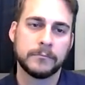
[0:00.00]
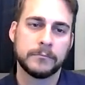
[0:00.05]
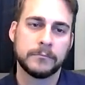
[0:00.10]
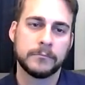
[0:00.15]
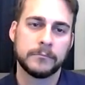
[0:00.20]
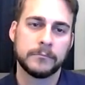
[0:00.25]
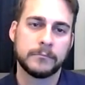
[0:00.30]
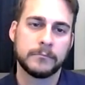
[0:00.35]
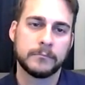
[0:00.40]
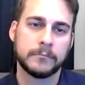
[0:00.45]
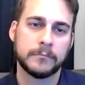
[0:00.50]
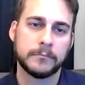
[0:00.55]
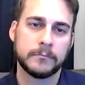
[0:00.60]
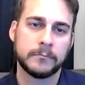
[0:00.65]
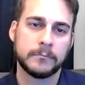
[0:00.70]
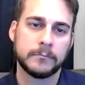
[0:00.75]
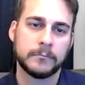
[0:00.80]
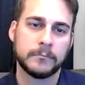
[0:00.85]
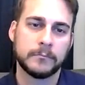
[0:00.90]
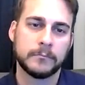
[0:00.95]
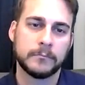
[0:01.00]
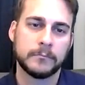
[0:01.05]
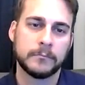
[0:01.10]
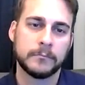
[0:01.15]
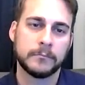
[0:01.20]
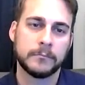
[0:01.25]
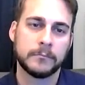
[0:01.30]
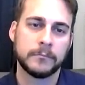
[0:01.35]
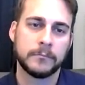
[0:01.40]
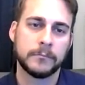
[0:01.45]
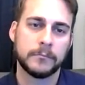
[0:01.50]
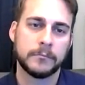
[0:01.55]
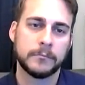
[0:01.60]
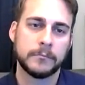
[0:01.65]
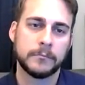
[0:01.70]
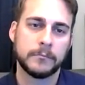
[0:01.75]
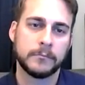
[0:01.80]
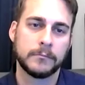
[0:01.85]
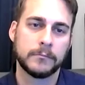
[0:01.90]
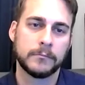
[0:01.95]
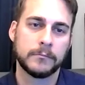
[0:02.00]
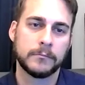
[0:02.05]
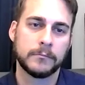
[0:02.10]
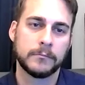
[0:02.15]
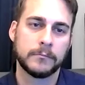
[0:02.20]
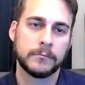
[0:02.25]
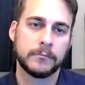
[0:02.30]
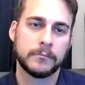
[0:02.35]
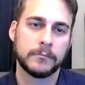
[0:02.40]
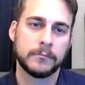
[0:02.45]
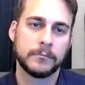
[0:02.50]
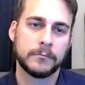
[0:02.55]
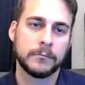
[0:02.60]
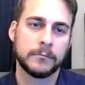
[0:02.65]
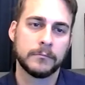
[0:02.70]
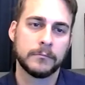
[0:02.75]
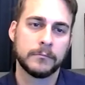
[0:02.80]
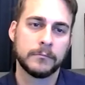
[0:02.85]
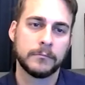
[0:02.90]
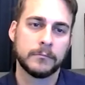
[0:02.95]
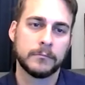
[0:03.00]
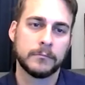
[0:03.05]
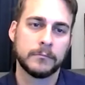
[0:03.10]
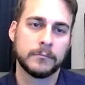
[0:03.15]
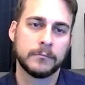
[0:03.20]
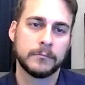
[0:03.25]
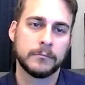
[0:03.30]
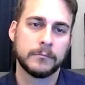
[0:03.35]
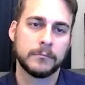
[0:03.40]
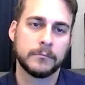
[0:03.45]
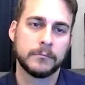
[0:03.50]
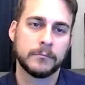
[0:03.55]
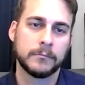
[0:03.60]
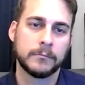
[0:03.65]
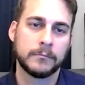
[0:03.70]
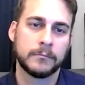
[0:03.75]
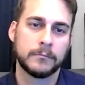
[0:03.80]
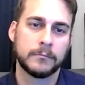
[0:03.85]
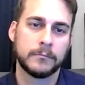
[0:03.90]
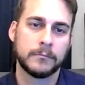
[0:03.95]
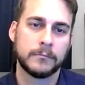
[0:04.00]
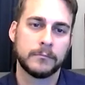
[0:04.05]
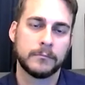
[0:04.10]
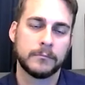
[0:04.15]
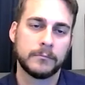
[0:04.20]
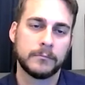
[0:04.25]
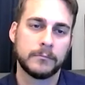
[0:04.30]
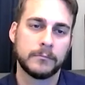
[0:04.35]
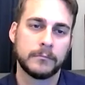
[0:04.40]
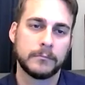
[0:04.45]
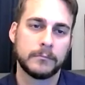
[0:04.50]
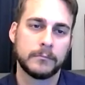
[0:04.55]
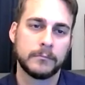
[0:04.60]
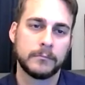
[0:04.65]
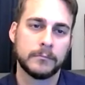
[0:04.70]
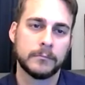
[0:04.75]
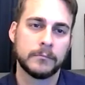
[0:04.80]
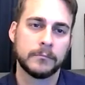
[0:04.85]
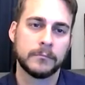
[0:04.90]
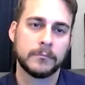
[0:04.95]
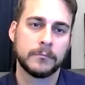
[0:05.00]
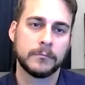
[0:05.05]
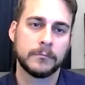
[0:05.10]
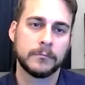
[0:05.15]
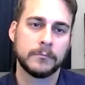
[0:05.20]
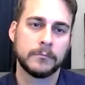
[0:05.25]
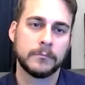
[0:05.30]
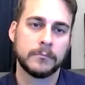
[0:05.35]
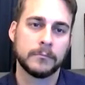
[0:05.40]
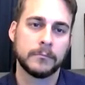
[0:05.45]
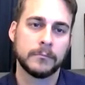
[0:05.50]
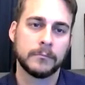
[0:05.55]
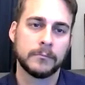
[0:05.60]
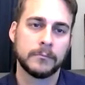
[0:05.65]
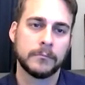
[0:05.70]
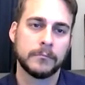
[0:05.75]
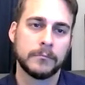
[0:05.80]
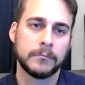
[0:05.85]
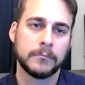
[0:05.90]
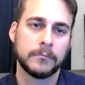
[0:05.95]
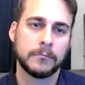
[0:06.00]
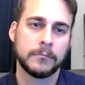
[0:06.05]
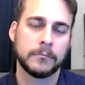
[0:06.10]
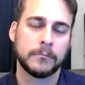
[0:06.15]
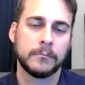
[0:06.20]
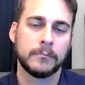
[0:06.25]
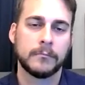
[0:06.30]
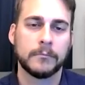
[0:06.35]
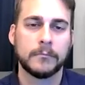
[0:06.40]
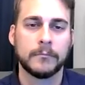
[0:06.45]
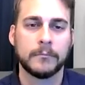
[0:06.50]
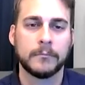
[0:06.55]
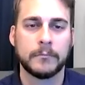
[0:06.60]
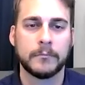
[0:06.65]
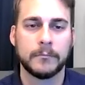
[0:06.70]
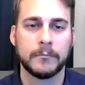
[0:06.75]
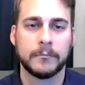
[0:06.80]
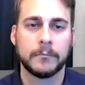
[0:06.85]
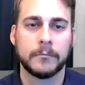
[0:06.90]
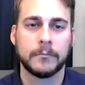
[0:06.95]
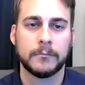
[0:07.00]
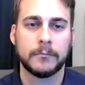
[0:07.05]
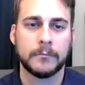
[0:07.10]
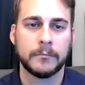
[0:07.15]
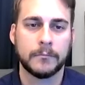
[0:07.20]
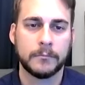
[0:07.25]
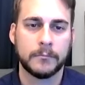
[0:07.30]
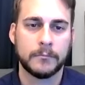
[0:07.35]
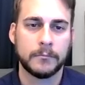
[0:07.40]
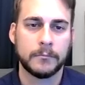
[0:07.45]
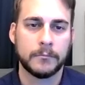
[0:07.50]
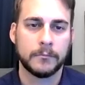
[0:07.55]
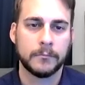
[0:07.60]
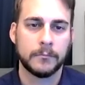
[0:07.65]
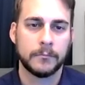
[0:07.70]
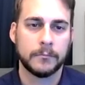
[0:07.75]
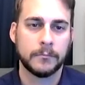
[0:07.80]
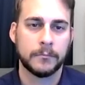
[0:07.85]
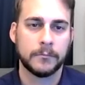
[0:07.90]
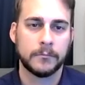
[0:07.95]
This person isn't speaking.